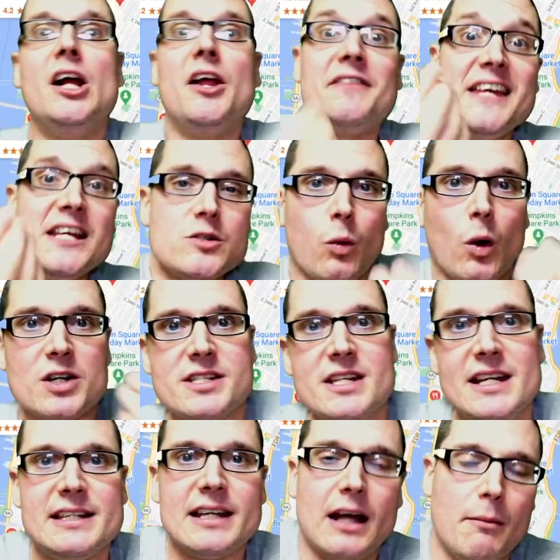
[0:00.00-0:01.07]
these words
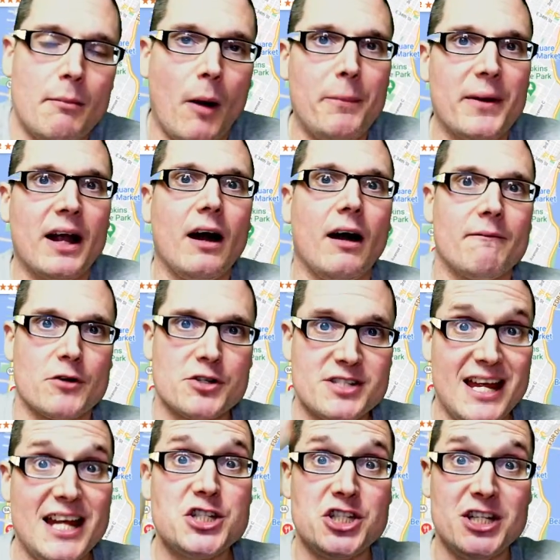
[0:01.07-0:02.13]
need to come up in
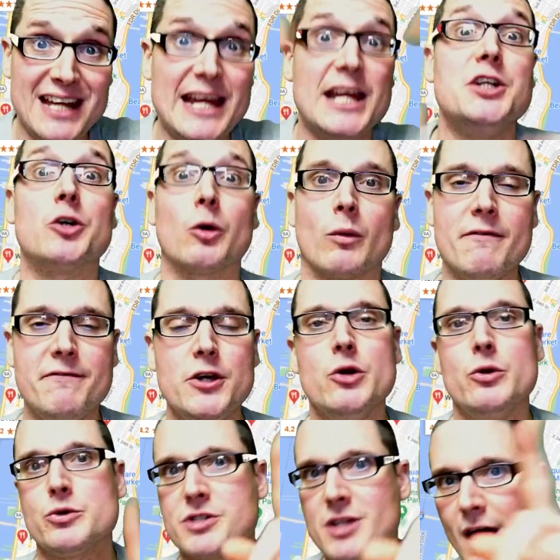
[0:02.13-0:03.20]
conversation in your
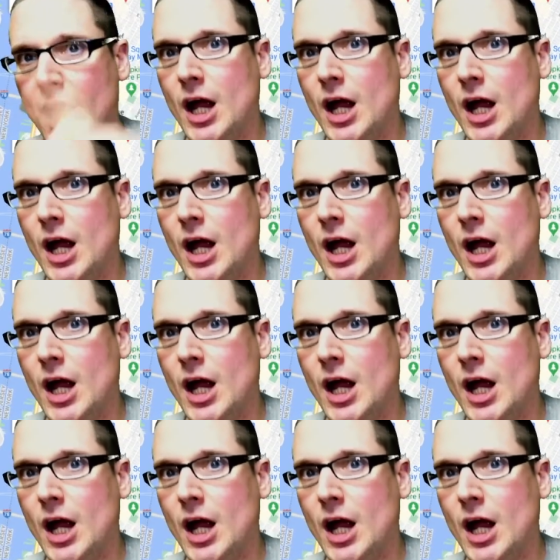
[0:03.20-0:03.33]
reviews.